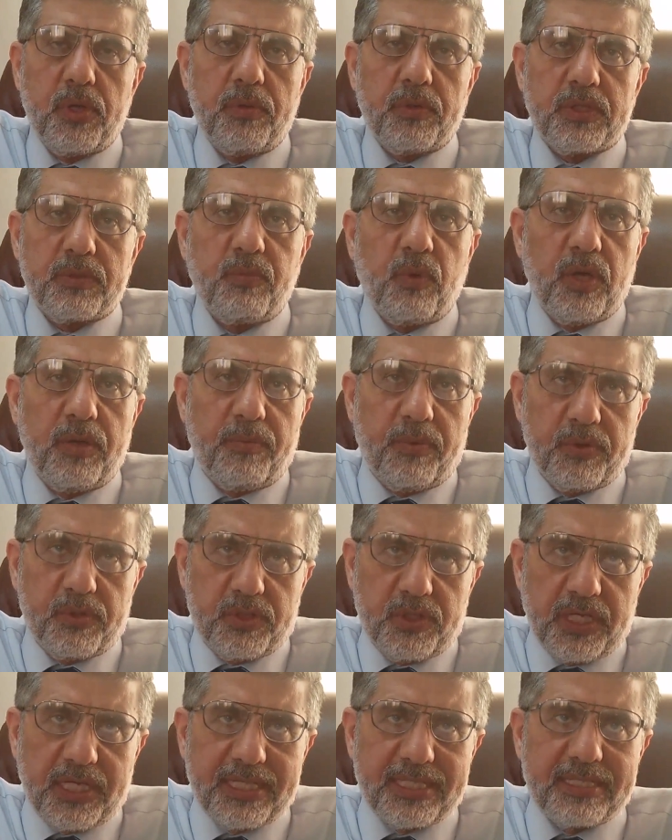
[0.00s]
small
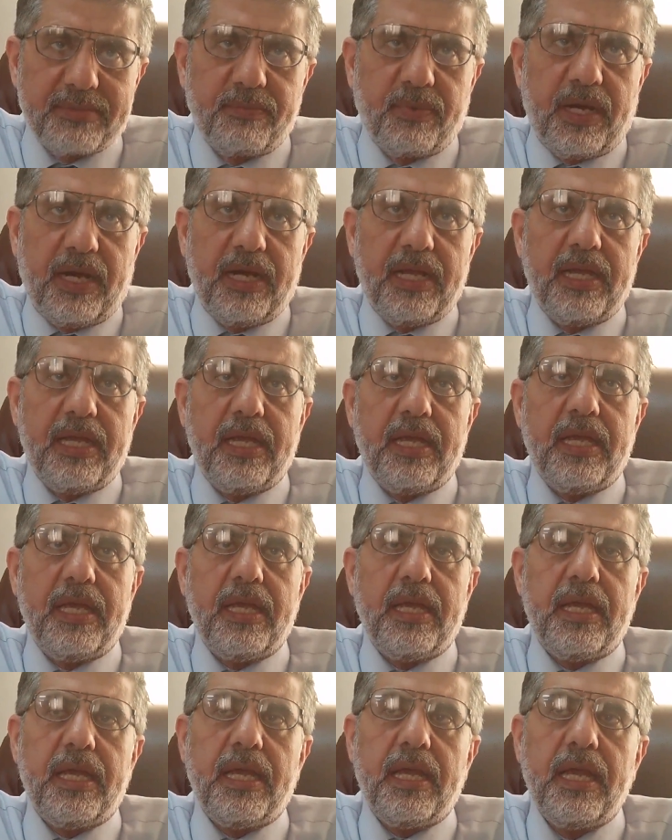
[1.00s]
projects, by
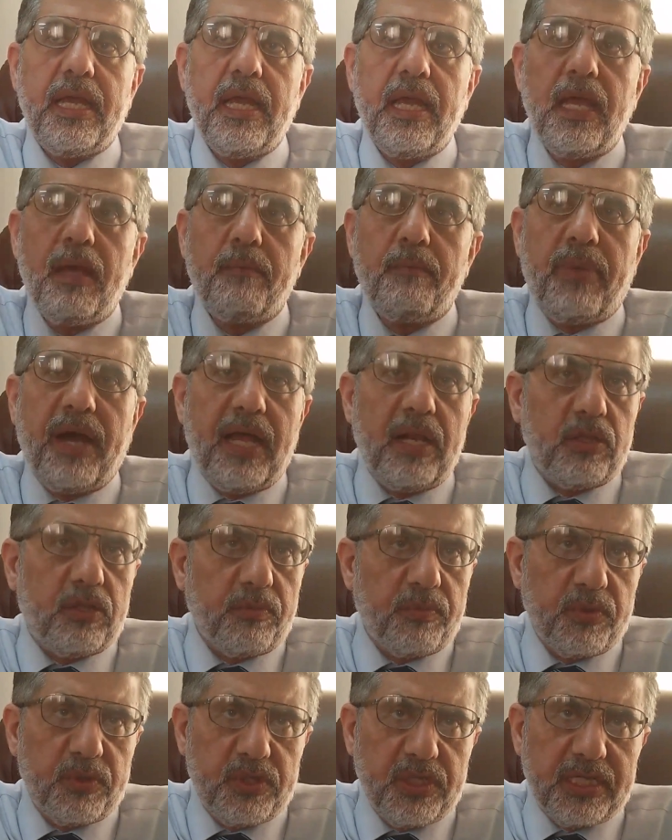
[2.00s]
pilot
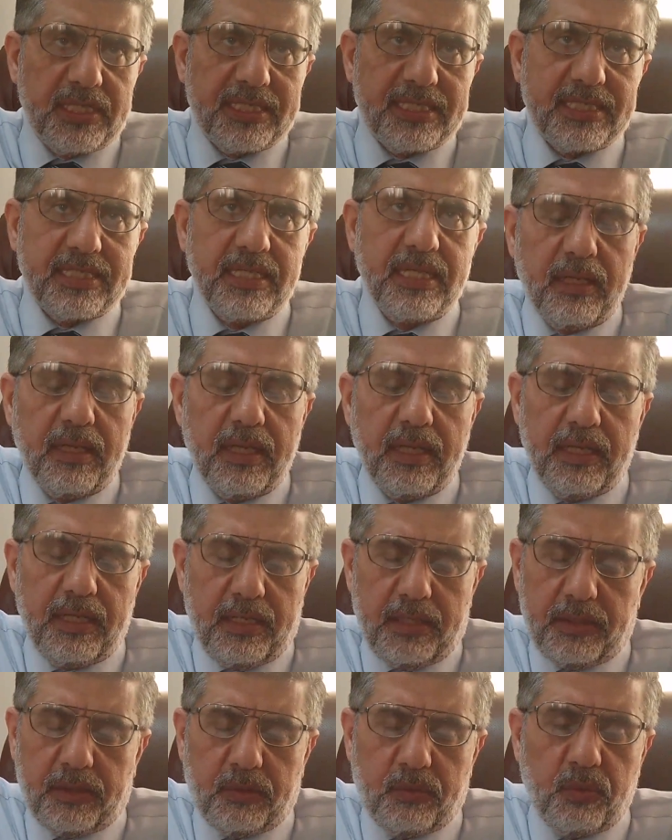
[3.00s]
projects.
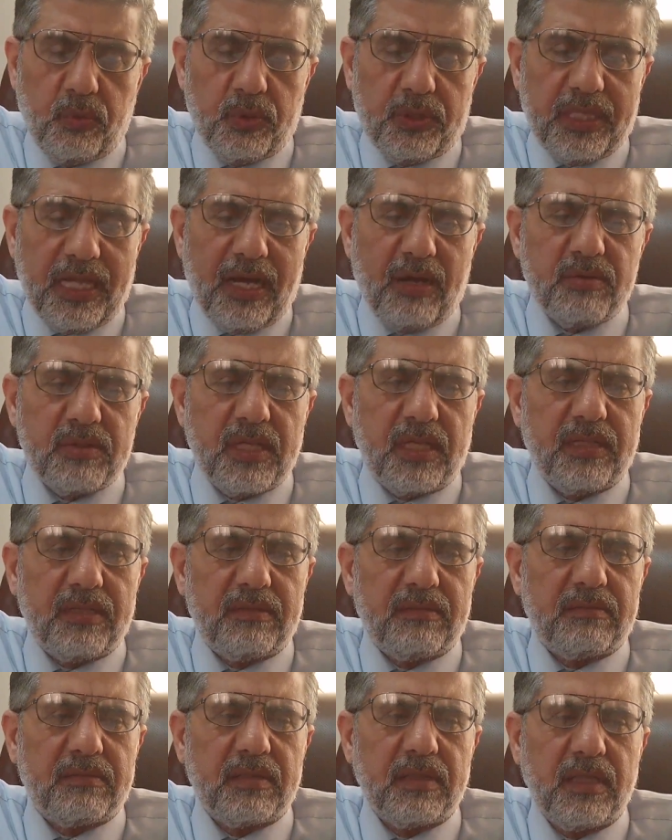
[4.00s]
In
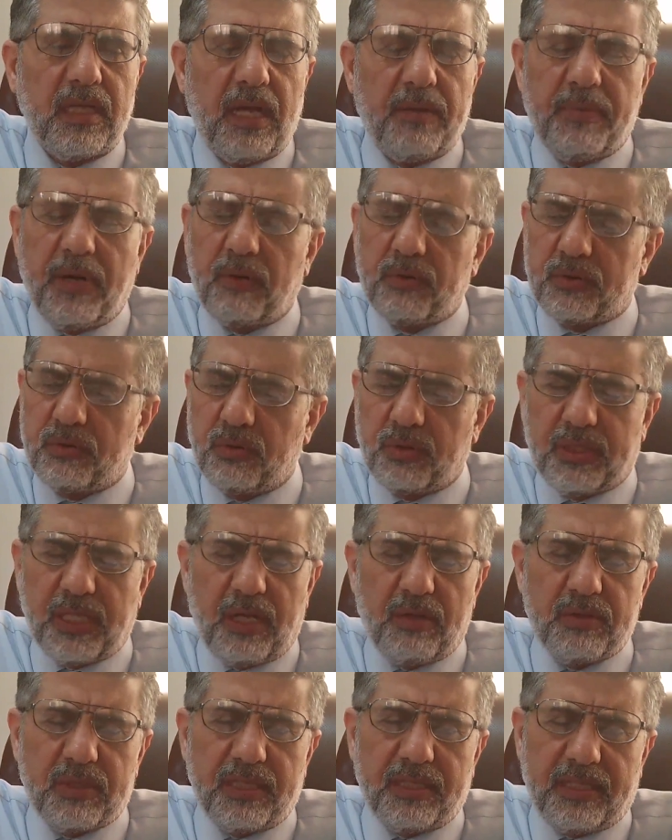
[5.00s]
2000, about
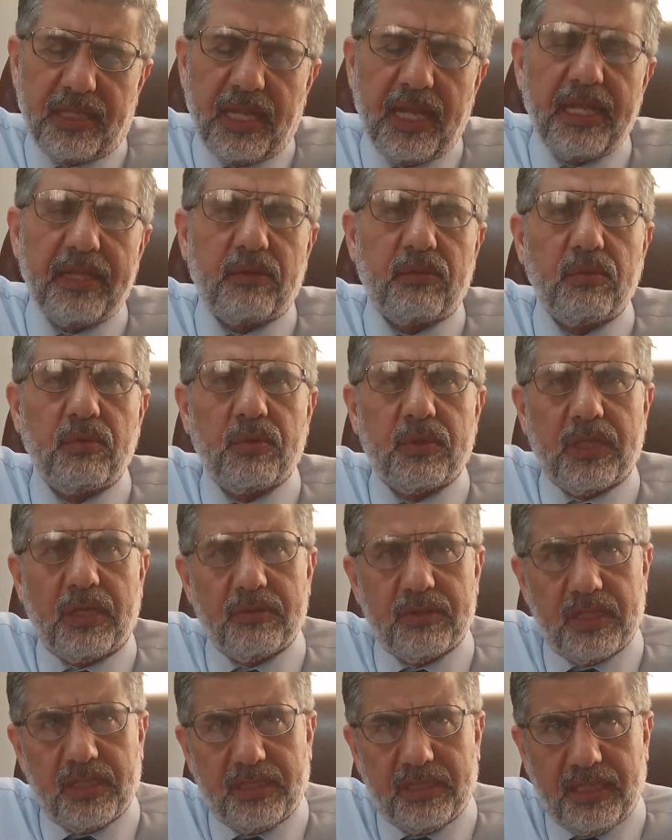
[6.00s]
2008,
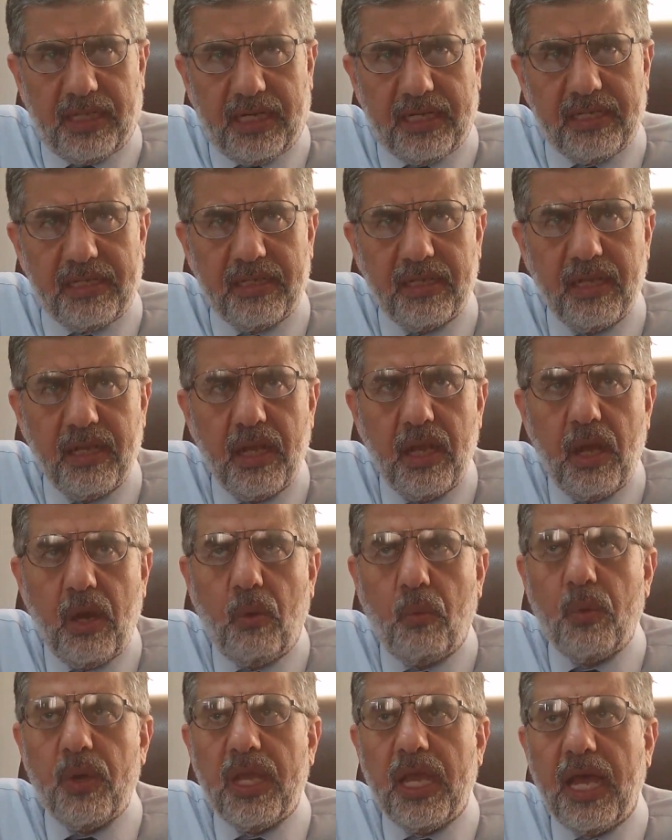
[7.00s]
2009,
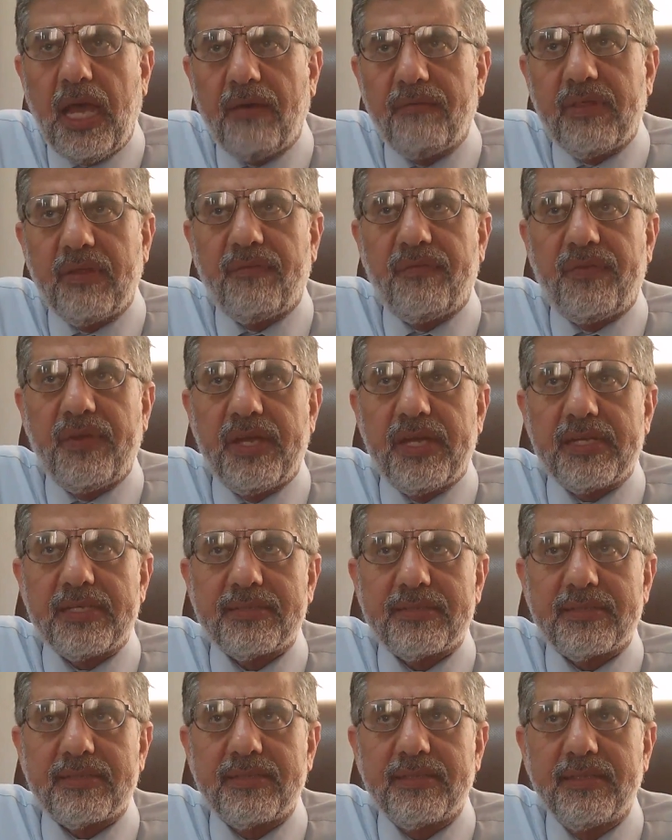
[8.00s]
we have the
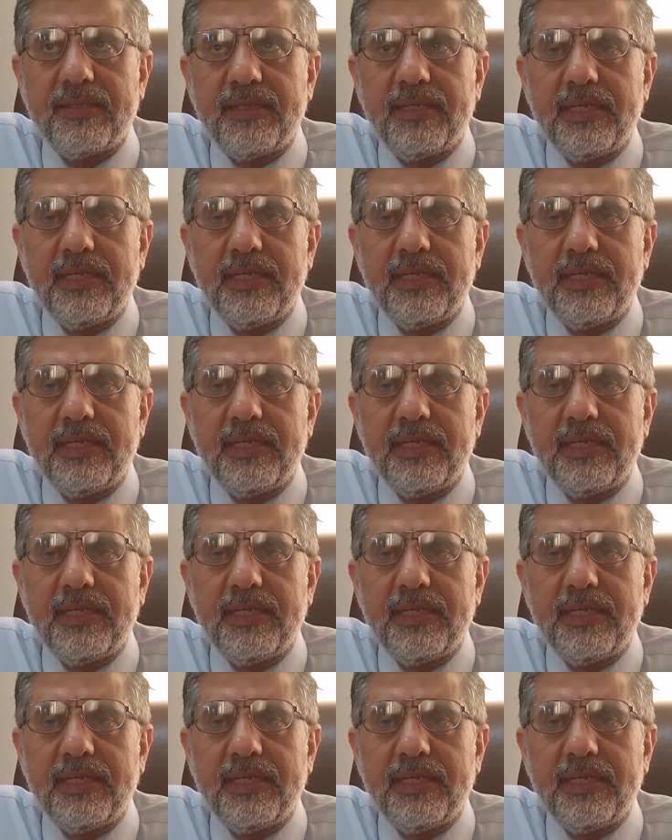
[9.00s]
first